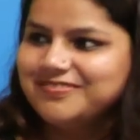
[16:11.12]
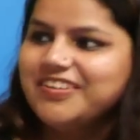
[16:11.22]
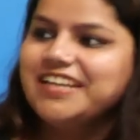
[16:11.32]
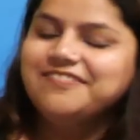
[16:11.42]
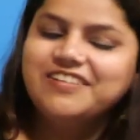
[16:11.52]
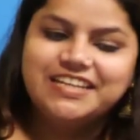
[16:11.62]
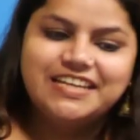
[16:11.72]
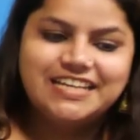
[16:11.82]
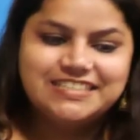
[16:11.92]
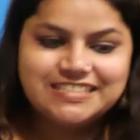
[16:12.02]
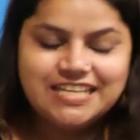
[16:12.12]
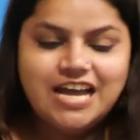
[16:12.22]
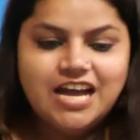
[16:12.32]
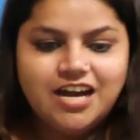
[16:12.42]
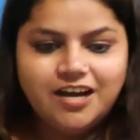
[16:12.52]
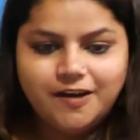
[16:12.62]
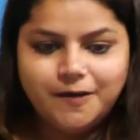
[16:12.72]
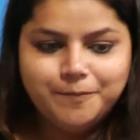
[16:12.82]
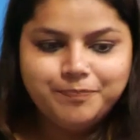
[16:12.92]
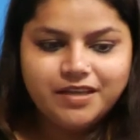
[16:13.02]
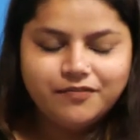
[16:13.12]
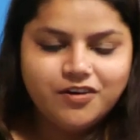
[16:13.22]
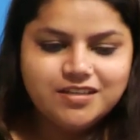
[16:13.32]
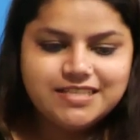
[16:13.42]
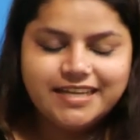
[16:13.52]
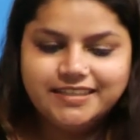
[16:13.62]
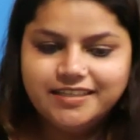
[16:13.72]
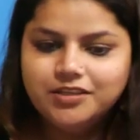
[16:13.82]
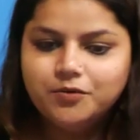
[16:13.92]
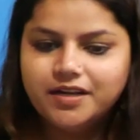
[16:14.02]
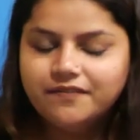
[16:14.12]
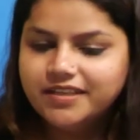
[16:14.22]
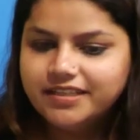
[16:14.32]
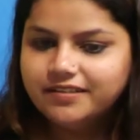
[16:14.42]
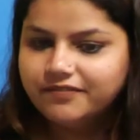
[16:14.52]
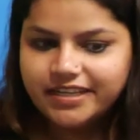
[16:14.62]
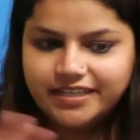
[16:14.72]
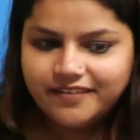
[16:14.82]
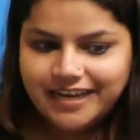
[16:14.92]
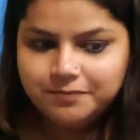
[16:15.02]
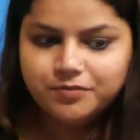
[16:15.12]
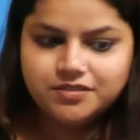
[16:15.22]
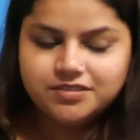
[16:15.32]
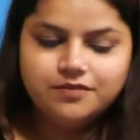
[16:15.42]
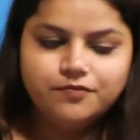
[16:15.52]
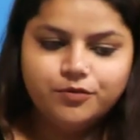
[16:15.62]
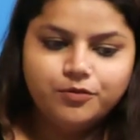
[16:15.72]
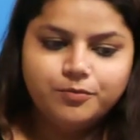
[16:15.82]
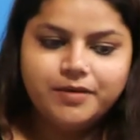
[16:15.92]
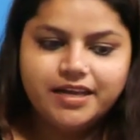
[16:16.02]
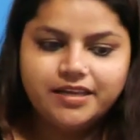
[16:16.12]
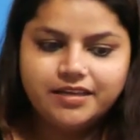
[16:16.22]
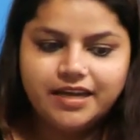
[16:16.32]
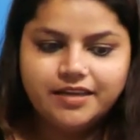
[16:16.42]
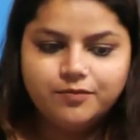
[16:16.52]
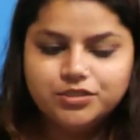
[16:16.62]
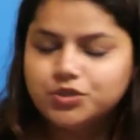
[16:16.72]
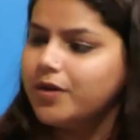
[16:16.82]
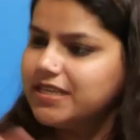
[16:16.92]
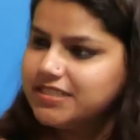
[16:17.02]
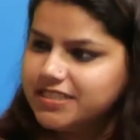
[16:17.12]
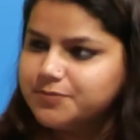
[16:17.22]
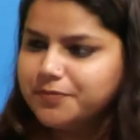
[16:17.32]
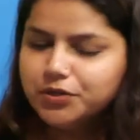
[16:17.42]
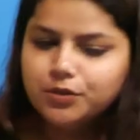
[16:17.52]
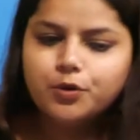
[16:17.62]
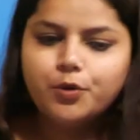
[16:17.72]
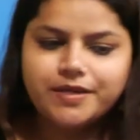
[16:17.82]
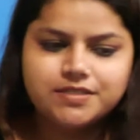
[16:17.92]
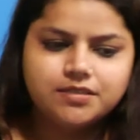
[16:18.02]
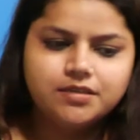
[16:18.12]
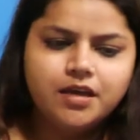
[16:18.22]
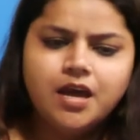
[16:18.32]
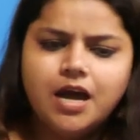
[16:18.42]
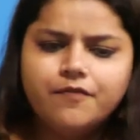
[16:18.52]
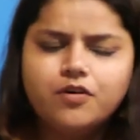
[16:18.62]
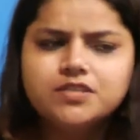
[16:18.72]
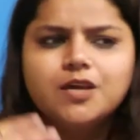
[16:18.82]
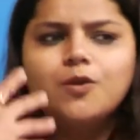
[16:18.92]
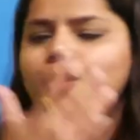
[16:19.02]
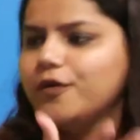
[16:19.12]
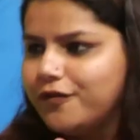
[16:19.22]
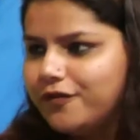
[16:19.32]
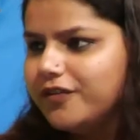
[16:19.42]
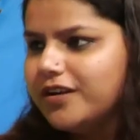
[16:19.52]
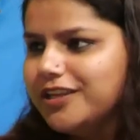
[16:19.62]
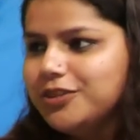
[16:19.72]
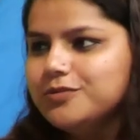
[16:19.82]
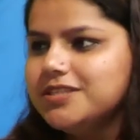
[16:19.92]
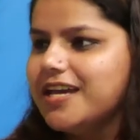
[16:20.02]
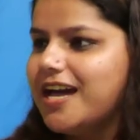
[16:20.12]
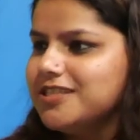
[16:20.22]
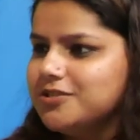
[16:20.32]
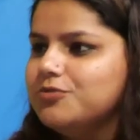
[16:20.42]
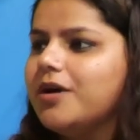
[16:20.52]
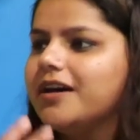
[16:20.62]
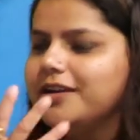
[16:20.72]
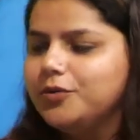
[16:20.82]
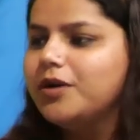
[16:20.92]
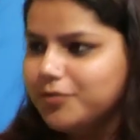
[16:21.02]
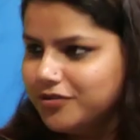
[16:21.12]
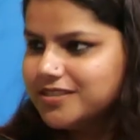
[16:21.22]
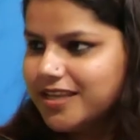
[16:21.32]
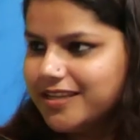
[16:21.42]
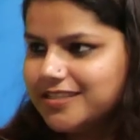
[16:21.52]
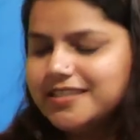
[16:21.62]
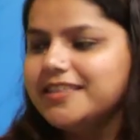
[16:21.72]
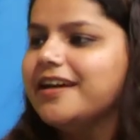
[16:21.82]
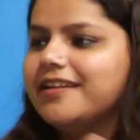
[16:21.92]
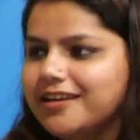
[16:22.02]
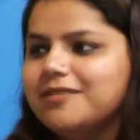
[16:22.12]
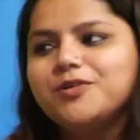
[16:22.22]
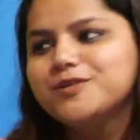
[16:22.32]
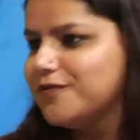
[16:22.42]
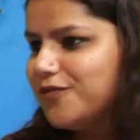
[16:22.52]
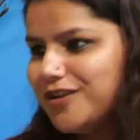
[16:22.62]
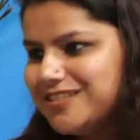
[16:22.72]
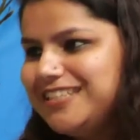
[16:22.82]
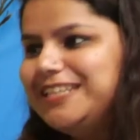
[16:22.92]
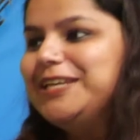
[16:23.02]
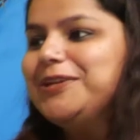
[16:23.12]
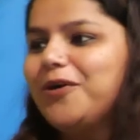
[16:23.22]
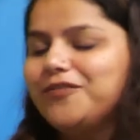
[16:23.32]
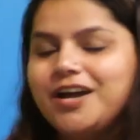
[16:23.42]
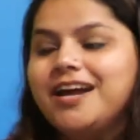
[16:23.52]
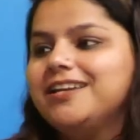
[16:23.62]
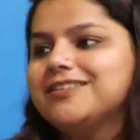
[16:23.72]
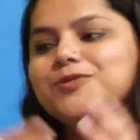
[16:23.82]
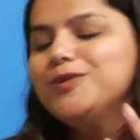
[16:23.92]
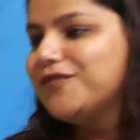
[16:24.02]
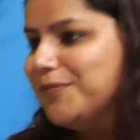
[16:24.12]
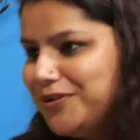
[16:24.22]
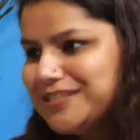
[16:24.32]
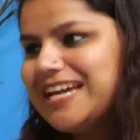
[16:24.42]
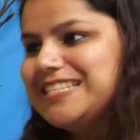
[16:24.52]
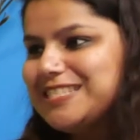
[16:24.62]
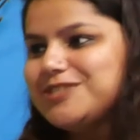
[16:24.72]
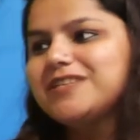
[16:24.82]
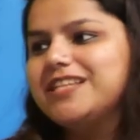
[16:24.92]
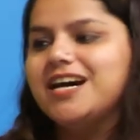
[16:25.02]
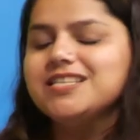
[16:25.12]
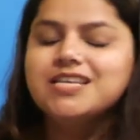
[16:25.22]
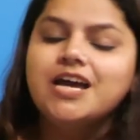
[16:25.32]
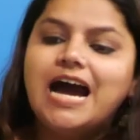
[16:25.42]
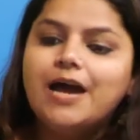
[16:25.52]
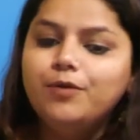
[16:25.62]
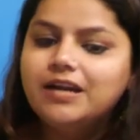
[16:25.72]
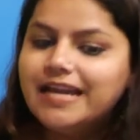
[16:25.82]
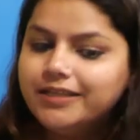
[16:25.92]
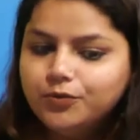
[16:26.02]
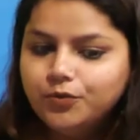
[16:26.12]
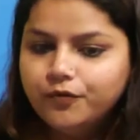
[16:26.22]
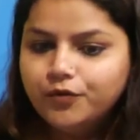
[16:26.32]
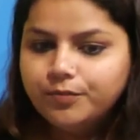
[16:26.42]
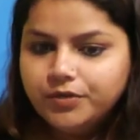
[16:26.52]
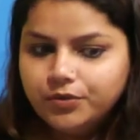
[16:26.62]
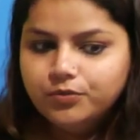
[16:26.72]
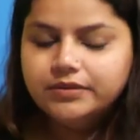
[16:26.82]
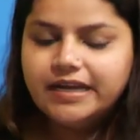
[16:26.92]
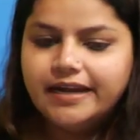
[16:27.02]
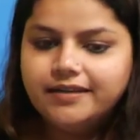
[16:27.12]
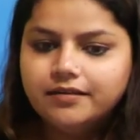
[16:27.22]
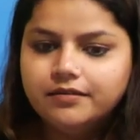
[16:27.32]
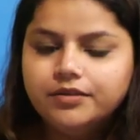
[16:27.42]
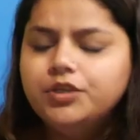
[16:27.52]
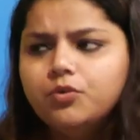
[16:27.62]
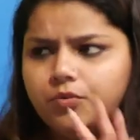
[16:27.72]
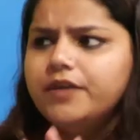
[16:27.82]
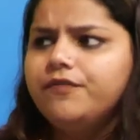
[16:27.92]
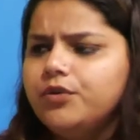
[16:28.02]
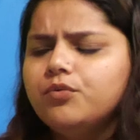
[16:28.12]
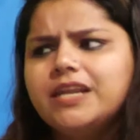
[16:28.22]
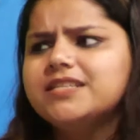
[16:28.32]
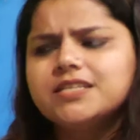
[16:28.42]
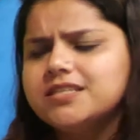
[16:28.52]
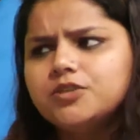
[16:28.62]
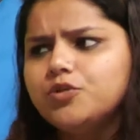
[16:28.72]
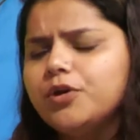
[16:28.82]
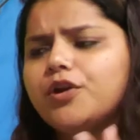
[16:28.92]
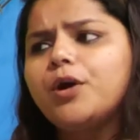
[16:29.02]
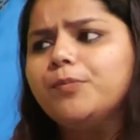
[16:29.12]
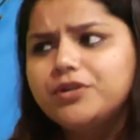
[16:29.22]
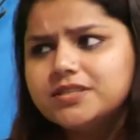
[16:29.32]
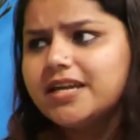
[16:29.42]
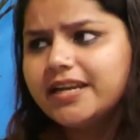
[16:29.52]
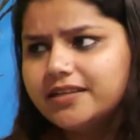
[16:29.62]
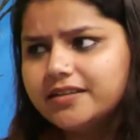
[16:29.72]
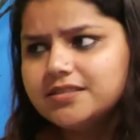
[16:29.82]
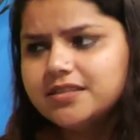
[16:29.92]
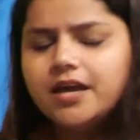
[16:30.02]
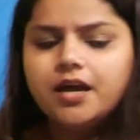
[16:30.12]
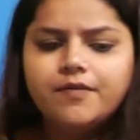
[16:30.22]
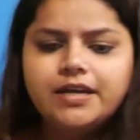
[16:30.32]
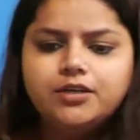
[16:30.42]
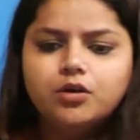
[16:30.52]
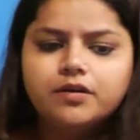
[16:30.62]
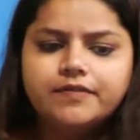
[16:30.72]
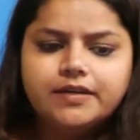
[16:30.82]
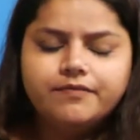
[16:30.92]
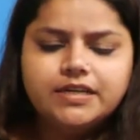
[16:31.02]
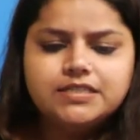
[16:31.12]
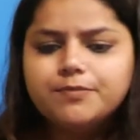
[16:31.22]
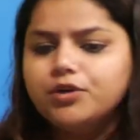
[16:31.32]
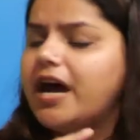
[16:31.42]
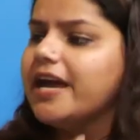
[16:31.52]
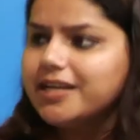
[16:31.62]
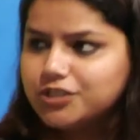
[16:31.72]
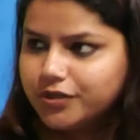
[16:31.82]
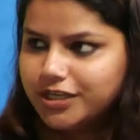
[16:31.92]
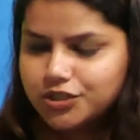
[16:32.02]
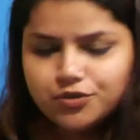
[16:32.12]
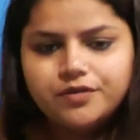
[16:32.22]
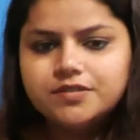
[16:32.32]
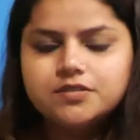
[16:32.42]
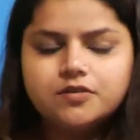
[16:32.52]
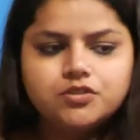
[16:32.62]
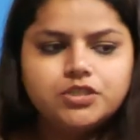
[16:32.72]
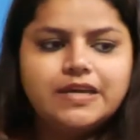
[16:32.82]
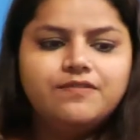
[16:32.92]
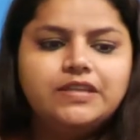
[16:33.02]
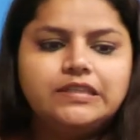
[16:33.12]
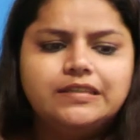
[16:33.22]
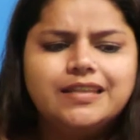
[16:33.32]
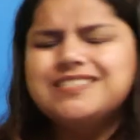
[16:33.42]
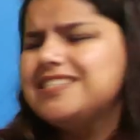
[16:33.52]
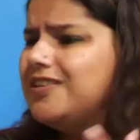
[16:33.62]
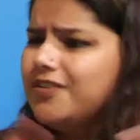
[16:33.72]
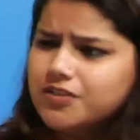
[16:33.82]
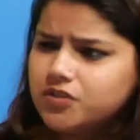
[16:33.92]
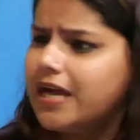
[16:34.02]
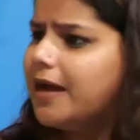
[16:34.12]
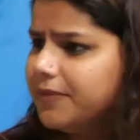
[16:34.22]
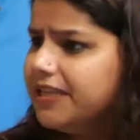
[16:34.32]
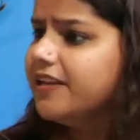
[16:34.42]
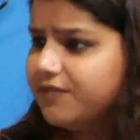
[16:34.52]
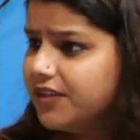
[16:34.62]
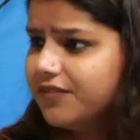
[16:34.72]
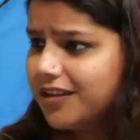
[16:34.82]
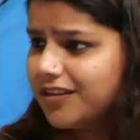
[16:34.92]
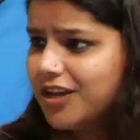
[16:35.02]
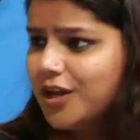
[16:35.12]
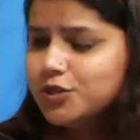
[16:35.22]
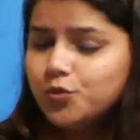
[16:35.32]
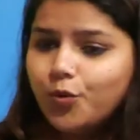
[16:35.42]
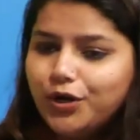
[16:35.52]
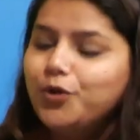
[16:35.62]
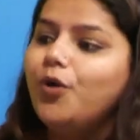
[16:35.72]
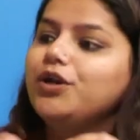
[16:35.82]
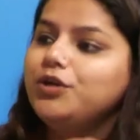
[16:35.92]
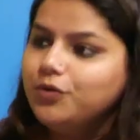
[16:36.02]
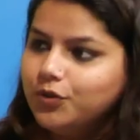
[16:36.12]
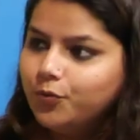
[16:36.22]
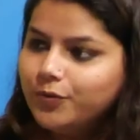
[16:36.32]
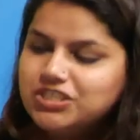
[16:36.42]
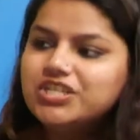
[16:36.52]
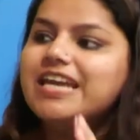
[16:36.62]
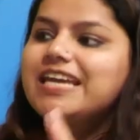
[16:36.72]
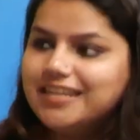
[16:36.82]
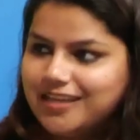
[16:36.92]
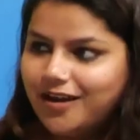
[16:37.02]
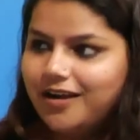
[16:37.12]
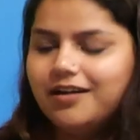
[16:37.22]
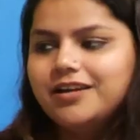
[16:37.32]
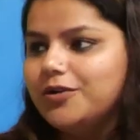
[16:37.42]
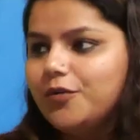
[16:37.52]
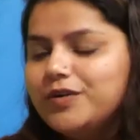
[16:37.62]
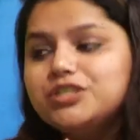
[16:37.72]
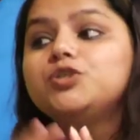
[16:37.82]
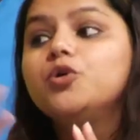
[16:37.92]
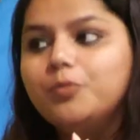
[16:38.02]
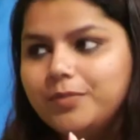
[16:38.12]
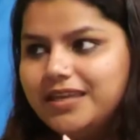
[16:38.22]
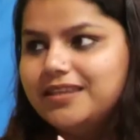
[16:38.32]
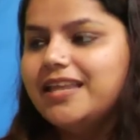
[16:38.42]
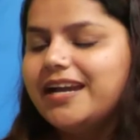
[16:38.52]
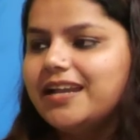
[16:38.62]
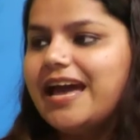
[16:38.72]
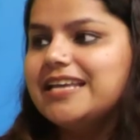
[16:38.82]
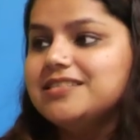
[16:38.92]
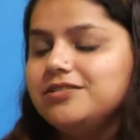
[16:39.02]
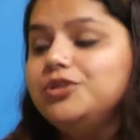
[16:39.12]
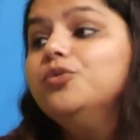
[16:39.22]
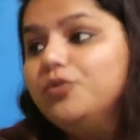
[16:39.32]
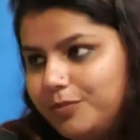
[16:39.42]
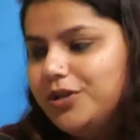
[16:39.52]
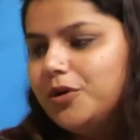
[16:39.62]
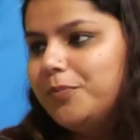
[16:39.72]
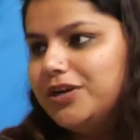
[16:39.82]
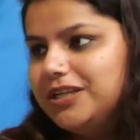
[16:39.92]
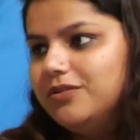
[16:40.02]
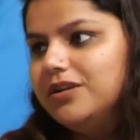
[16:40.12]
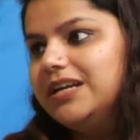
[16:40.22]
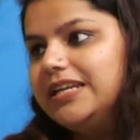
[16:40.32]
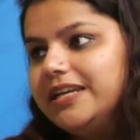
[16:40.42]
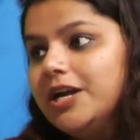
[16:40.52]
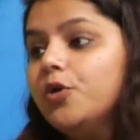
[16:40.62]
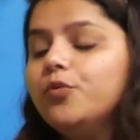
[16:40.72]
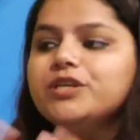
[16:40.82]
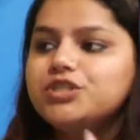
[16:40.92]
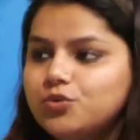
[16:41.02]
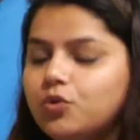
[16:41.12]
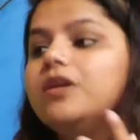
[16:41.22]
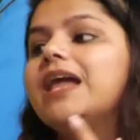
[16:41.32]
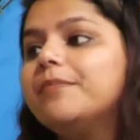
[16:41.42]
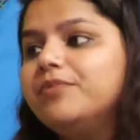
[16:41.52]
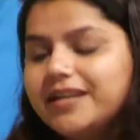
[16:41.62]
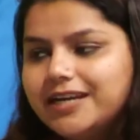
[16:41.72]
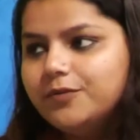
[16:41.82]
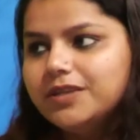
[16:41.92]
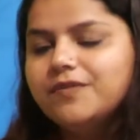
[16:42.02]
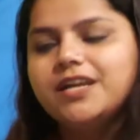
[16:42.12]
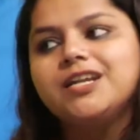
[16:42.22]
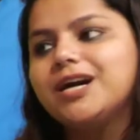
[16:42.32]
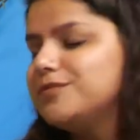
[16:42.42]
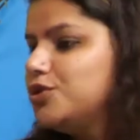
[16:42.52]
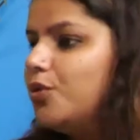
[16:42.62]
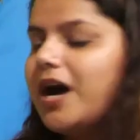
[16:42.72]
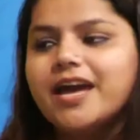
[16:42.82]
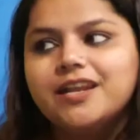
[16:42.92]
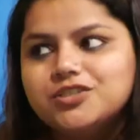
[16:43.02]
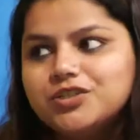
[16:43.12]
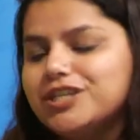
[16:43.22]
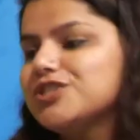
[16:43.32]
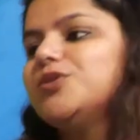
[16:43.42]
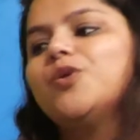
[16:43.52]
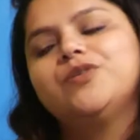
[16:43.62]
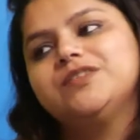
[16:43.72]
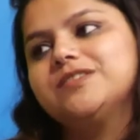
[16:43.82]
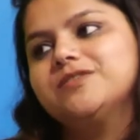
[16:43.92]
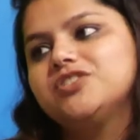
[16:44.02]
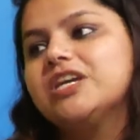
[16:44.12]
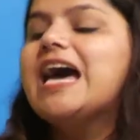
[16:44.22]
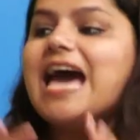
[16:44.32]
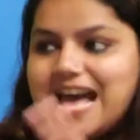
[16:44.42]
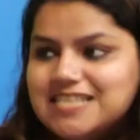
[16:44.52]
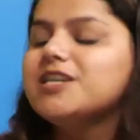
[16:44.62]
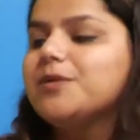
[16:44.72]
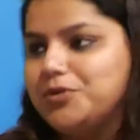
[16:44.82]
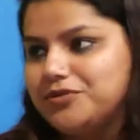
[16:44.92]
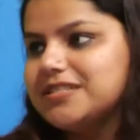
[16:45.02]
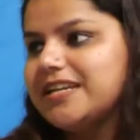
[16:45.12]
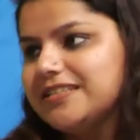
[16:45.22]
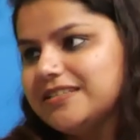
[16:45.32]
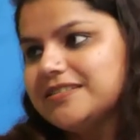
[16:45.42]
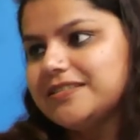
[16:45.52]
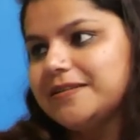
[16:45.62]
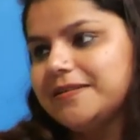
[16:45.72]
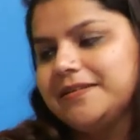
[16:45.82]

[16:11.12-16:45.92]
Right, very nice. Of course, I think you are a very, very right person for whom I wish to ask this particular question. Of course, there are a lot of enthusiasts who are into computer science, and they are here because, of course, the dean of the School of Computer Science is with us. I would like to know from you that if you, let's assume you're a computer scientist, when it's about higher education or research, everything, there is integration happening everywhere. So what, according to you, which area, which domain that as particularly wish to collaborate with when it comes to higher education or research as a computer scientist?